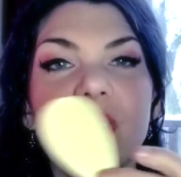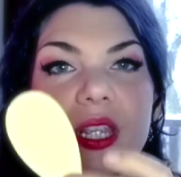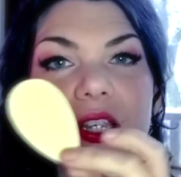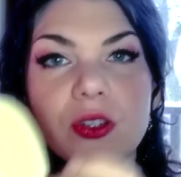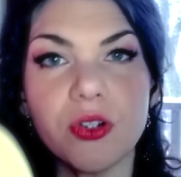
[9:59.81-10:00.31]

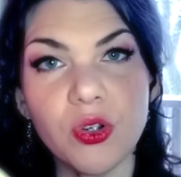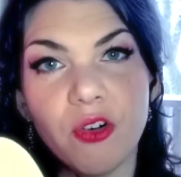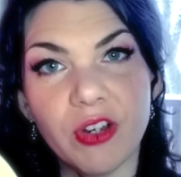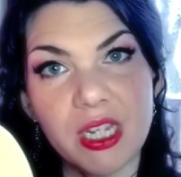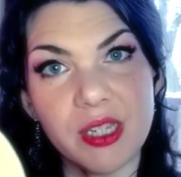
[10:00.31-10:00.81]
these are
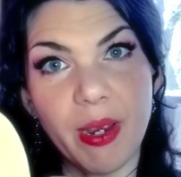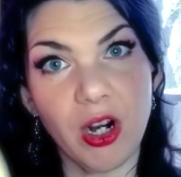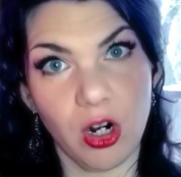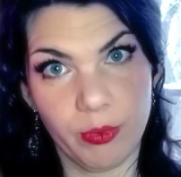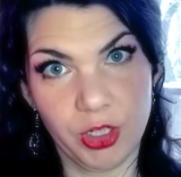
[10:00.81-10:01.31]
serving as my
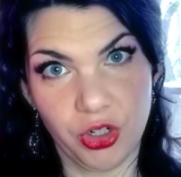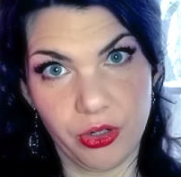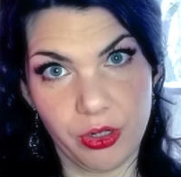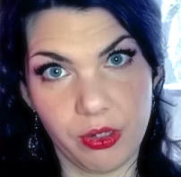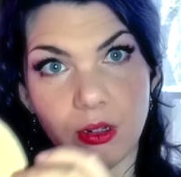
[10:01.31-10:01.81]

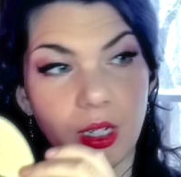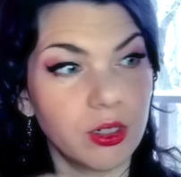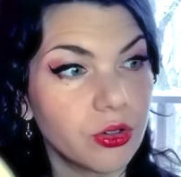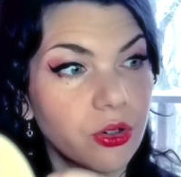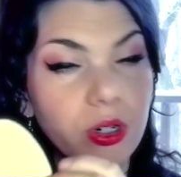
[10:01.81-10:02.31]
armatures
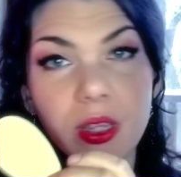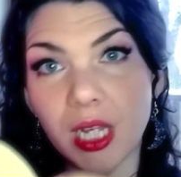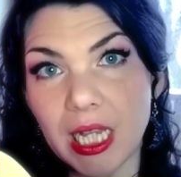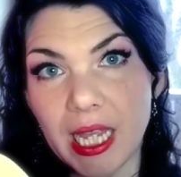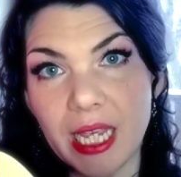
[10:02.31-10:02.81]
under the clay